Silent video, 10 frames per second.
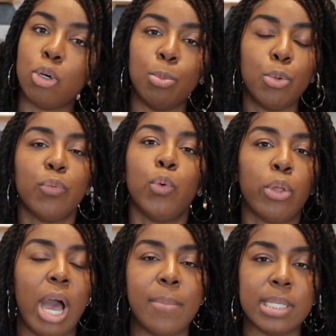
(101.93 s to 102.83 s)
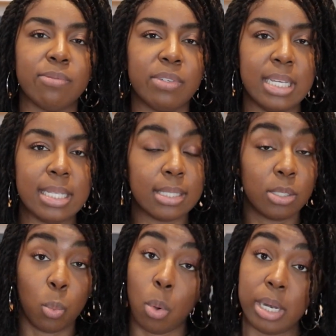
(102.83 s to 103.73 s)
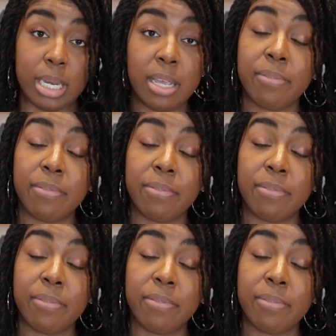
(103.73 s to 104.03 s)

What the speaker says: or move all your Amazon receipts into one neat